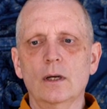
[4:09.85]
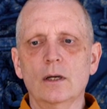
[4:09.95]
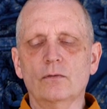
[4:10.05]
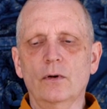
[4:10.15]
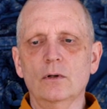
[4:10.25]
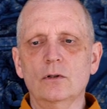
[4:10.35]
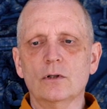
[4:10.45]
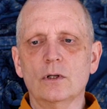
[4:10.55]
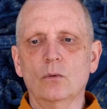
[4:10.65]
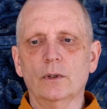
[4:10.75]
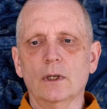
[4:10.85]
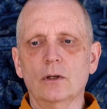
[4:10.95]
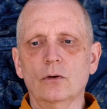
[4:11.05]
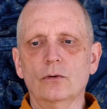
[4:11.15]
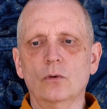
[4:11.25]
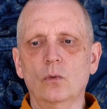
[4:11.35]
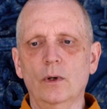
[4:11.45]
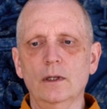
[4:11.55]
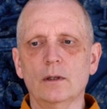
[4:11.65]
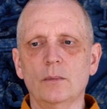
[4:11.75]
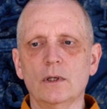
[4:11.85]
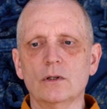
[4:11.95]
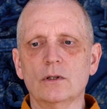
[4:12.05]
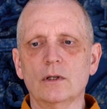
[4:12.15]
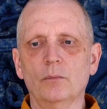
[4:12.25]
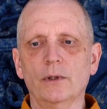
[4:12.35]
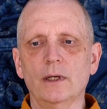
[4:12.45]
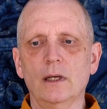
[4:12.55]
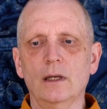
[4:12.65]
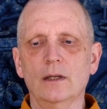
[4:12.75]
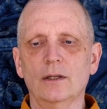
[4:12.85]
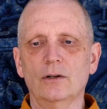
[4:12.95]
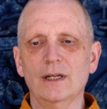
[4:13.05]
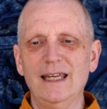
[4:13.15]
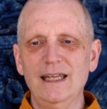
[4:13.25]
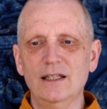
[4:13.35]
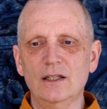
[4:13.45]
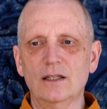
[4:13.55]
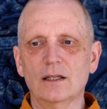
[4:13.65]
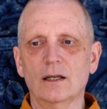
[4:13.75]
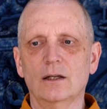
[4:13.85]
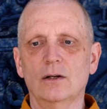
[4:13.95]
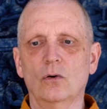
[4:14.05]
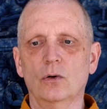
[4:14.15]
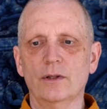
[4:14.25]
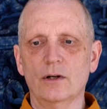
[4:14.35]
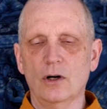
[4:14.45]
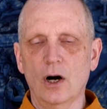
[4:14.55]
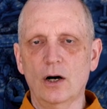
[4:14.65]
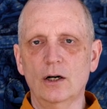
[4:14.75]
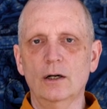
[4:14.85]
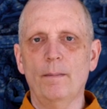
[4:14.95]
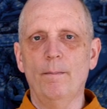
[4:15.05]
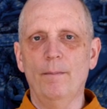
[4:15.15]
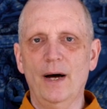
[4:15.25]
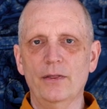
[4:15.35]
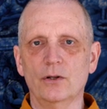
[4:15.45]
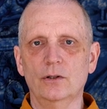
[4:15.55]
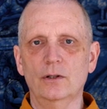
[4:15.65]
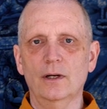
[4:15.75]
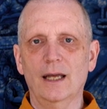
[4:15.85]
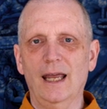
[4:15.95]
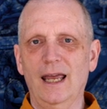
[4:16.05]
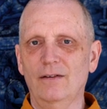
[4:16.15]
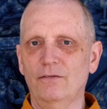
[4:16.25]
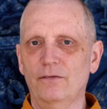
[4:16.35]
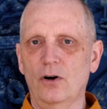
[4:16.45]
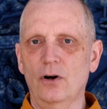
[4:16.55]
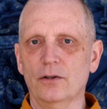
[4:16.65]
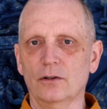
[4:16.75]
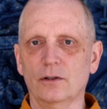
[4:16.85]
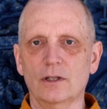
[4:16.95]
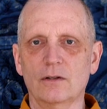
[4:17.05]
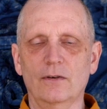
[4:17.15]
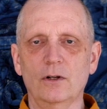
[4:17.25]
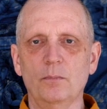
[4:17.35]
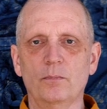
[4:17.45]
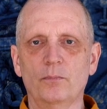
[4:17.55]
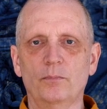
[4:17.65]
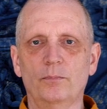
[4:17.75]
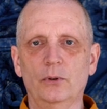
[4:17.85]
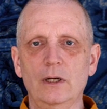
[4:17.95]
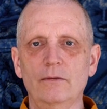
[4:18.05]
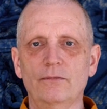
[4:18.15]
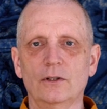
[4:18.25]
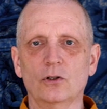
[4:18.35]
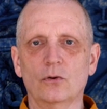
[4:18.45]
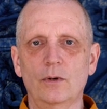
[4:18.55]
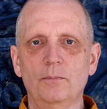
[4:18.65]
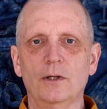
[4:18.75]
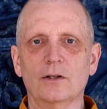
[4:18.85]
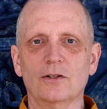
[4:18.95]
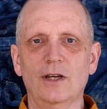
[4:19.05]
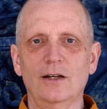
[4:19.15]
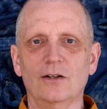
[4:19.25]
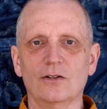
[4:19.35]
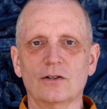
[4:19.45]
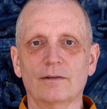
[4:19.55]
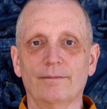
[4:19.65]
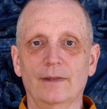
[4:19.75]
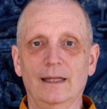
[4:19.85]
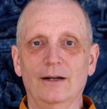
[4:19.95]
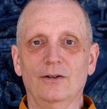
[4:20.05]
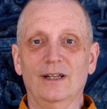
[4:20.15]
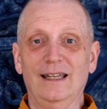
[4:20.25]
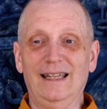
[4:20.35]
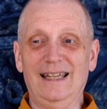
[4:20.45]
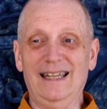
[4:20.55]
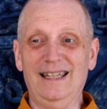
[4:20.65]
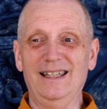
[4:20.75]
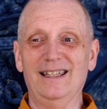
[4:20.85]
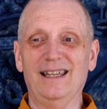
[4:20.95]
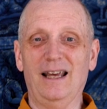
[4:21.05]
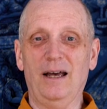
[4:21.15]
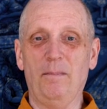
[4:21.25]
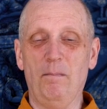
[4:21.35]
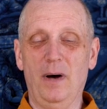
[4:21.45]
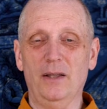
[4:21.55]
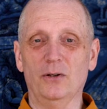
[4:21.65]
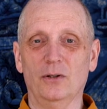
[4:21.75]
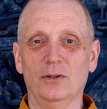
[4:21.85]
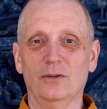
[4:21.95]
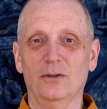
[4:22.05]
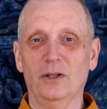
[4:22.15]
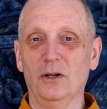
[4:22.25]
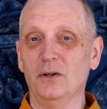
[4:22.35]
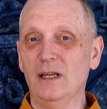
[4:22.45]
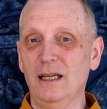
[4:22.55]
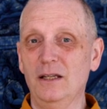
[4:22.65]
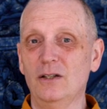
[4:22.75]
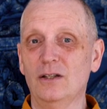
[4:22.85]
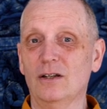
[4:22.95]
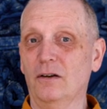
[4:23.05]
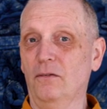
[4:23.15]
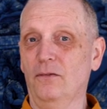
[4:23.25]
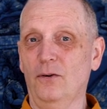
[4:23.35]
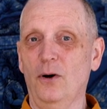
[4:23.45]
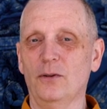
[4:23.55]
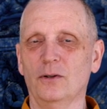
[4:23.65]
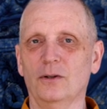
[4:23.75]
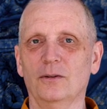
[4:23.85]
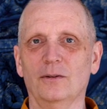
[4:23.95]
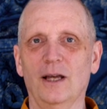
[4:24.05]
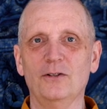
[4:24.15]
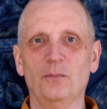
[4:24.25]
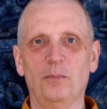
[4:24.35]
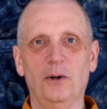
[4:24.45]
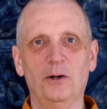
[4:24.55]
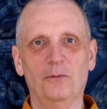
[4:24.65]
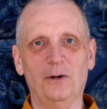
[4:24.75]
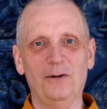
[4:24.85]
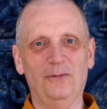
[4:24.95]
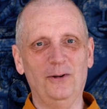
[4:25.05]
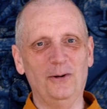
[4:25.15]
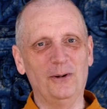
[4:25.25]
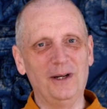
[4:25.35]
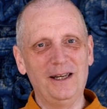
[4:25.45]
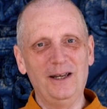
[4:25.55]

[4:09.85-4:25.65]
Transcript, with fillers: It's very interesting what they go through. One of them is simply there is, or there are, mother and father. It's a very brief and cryptic sentence. There is mother, there is father. That's part of right view.